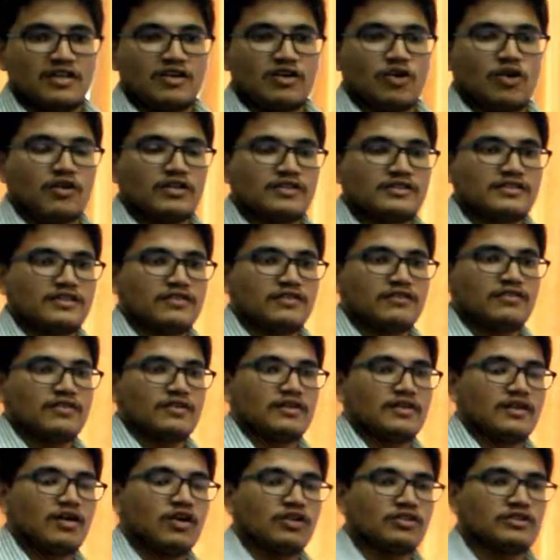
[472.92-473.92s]

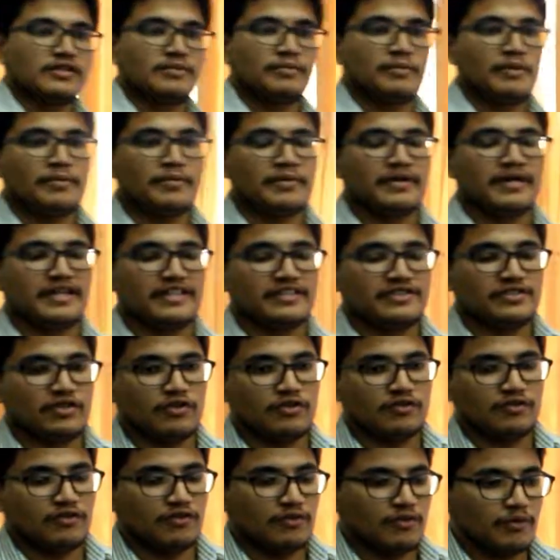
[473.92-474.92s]
Cost implementation
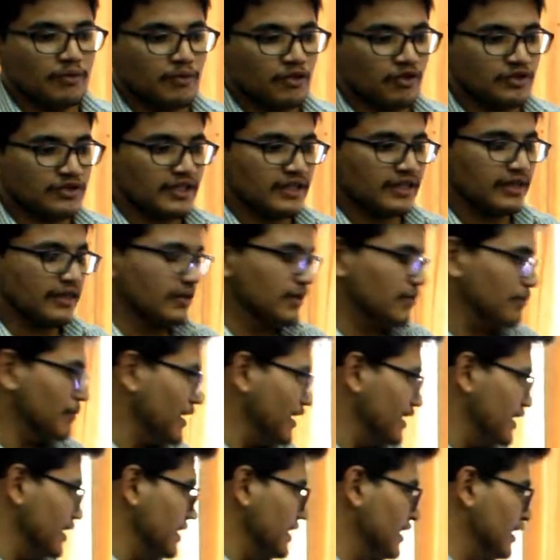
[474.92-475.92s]
of our project,
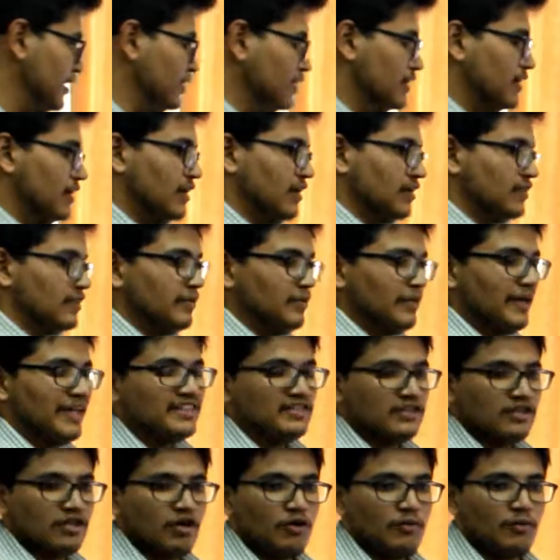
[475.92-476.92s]
mainly the
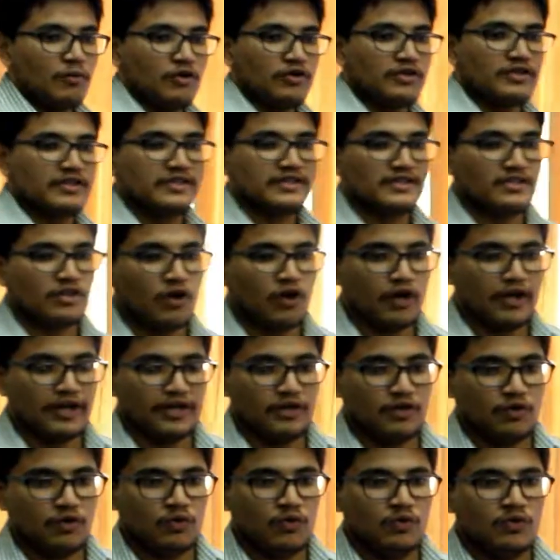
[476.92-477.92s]
major component is
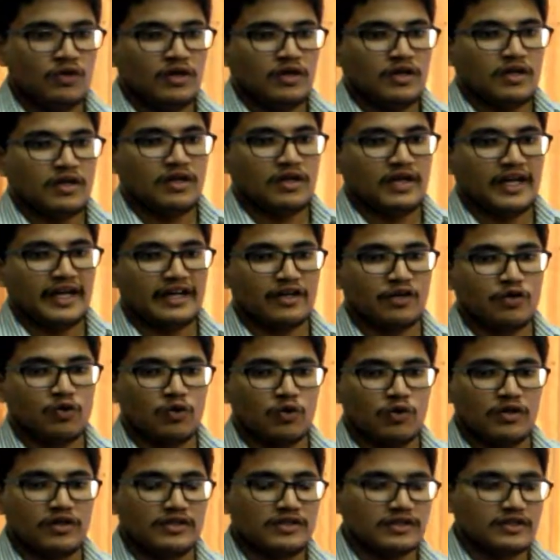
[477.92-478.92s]
Arduino,
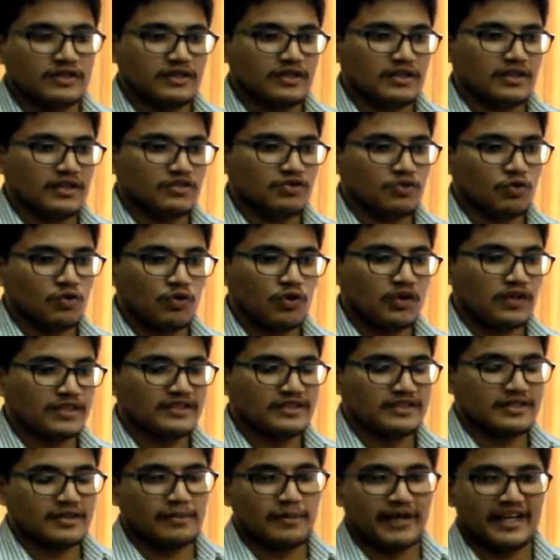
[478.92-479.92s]
encoders, and screw gauge
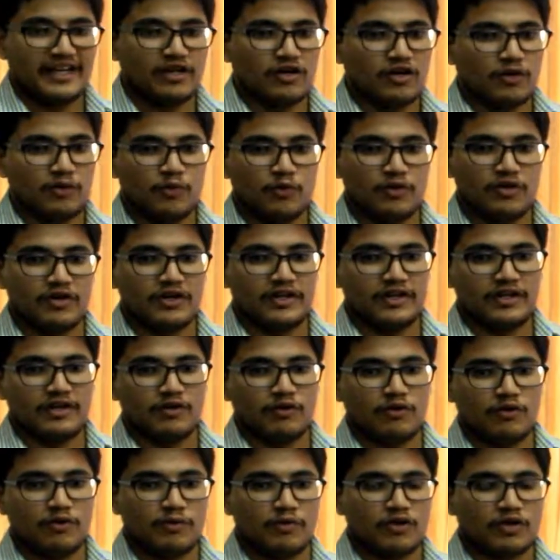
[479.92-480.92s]
is a main component in
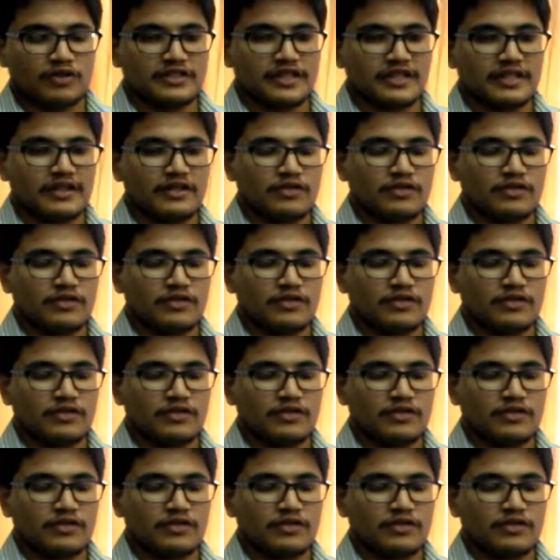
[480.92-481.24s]
our project.